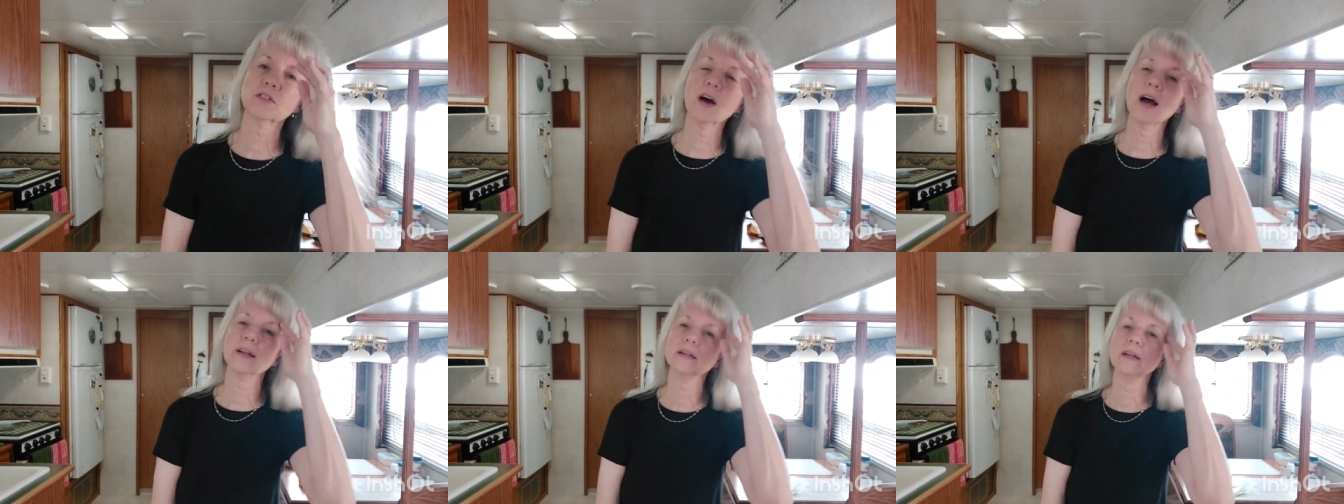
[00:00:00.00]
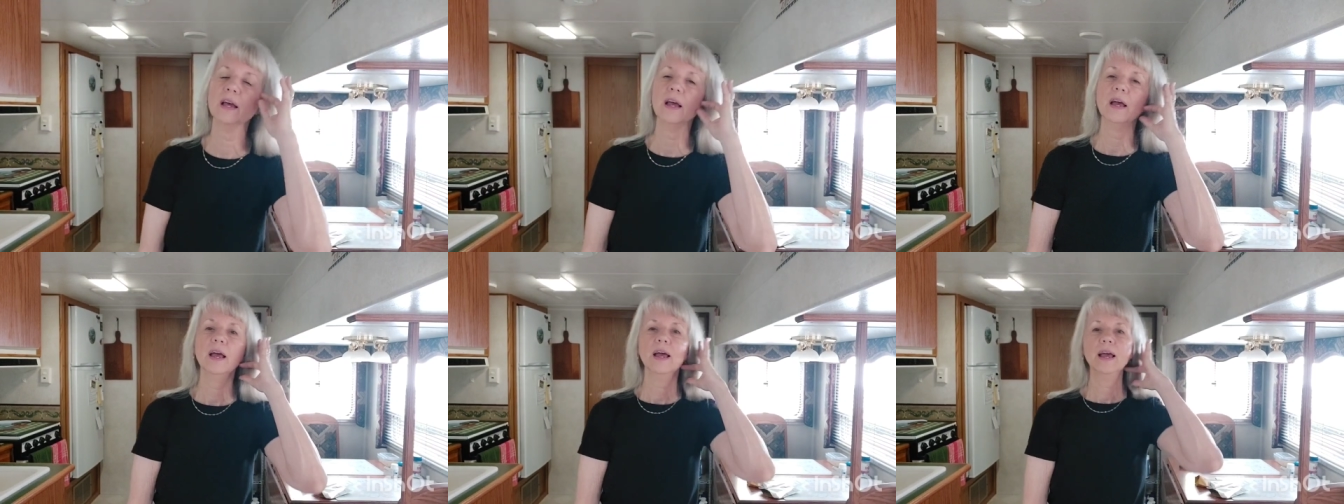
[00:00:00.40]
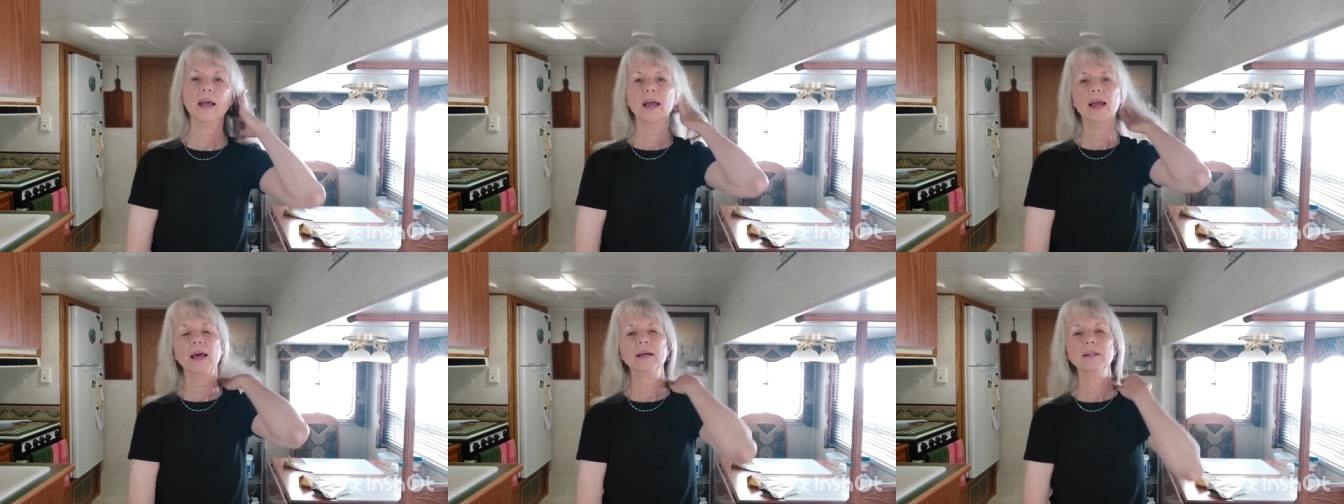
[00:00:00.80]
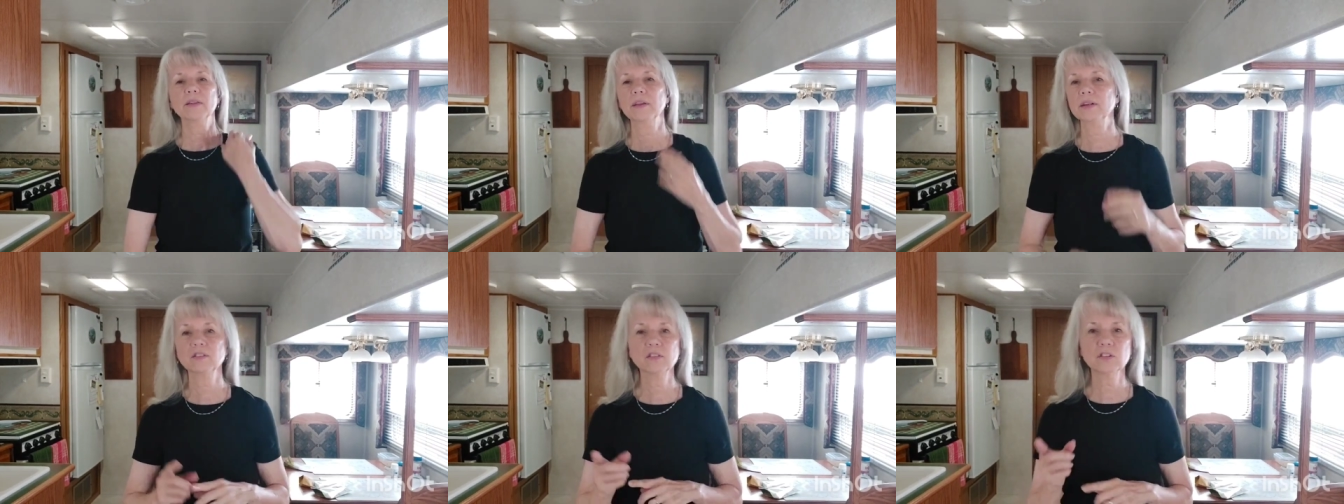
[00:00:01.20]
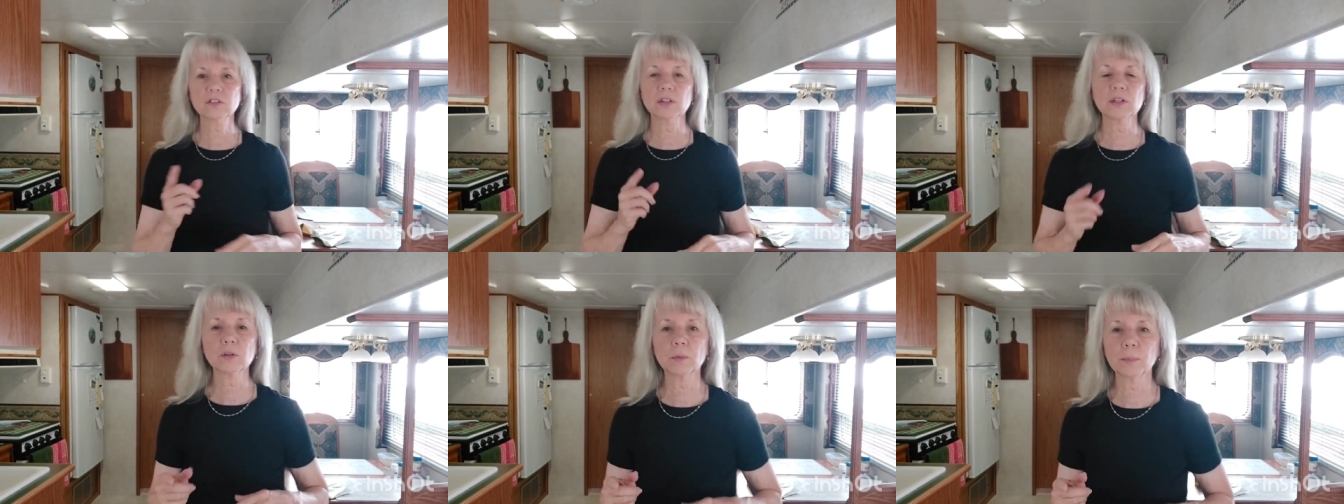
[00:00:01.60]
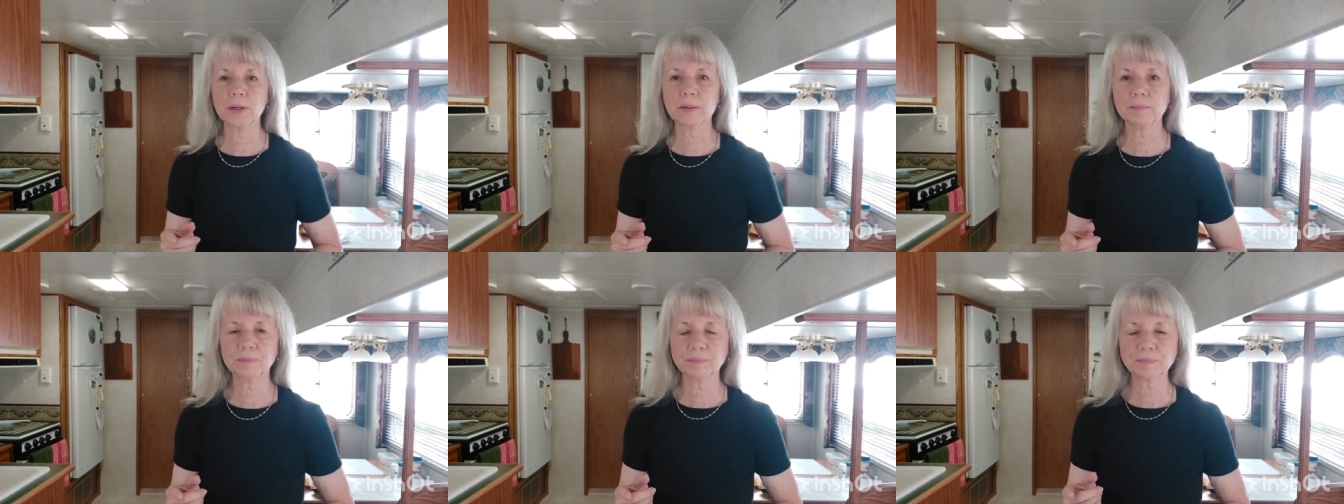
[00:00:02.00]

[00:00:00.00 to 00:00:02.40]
fine, and it's just a little bit.